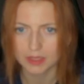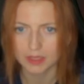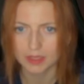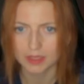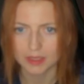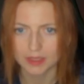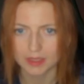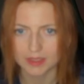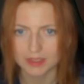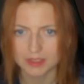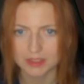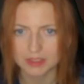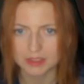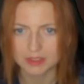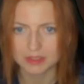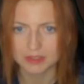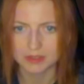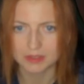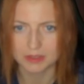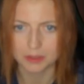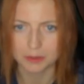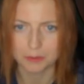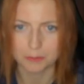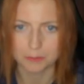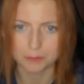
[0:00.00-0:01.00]
And
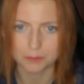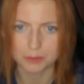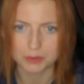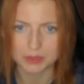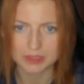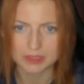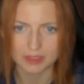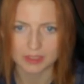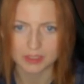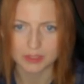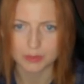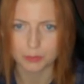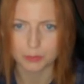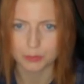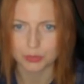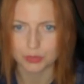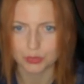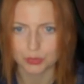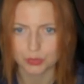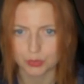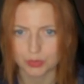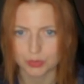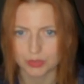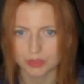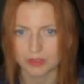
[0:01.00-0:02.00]
for this task, we
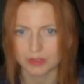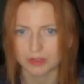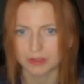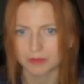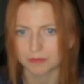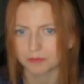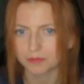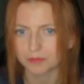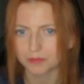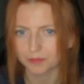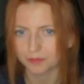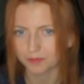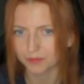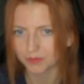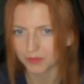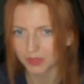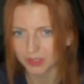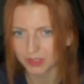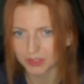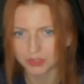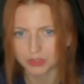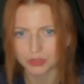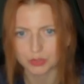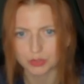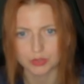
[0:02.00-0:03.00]
should,
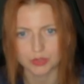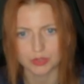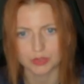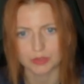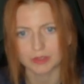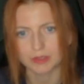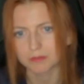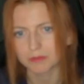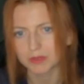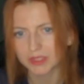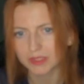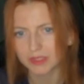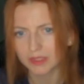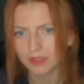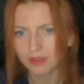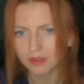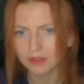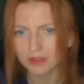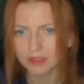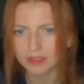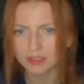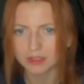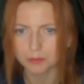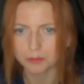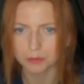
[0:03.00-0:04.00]
as usually,
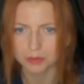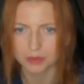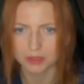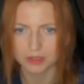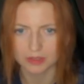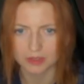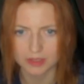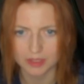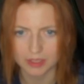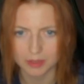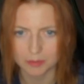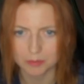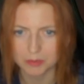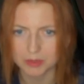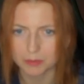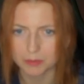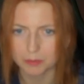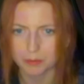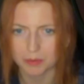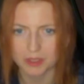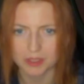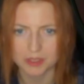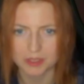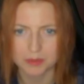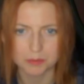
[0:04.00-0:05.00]
select employee name,
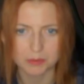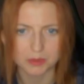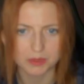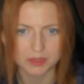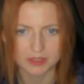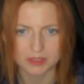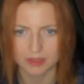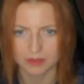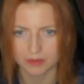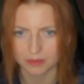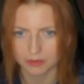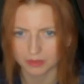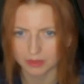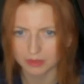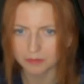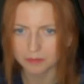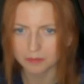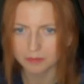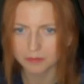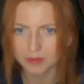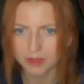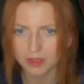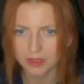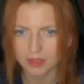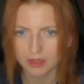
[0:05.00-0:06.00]
department, salary.
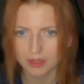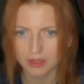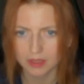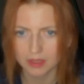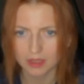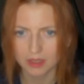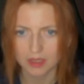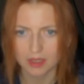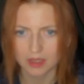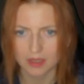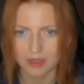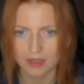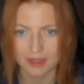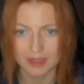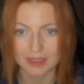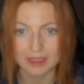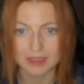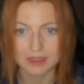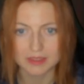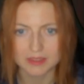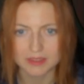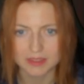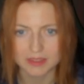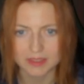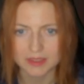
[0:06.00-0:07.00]

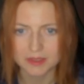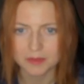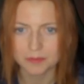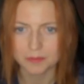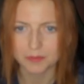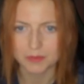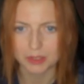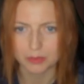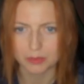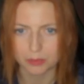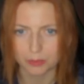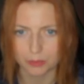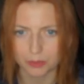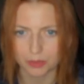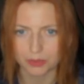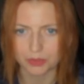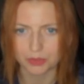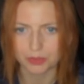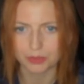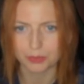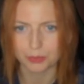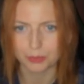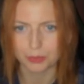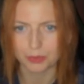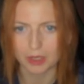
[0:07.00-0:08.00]
And then if you want
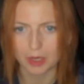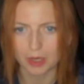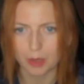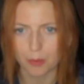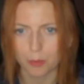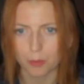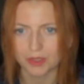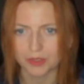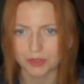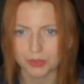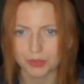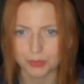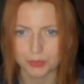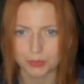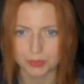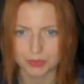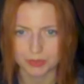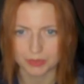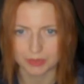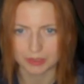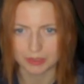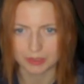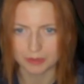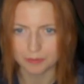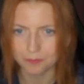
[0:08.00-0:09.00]
to have 1, 2,
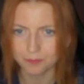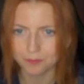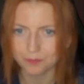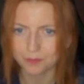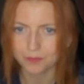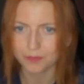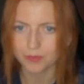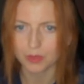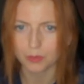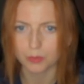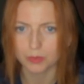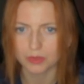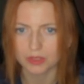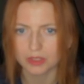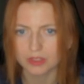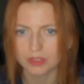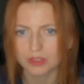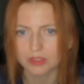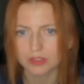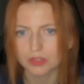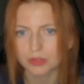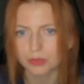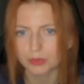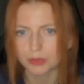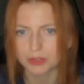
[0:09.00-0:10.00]
3, we need
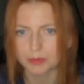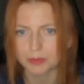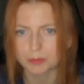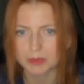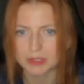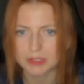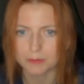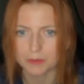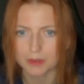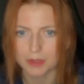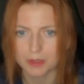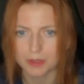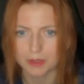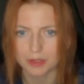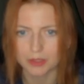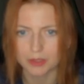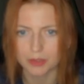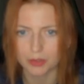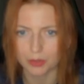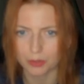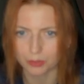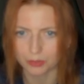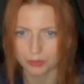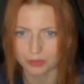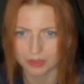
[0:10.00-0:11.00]
to specify
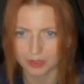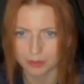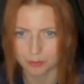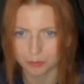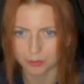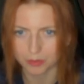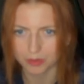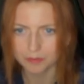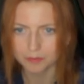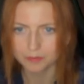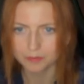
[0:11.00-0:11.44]
row number.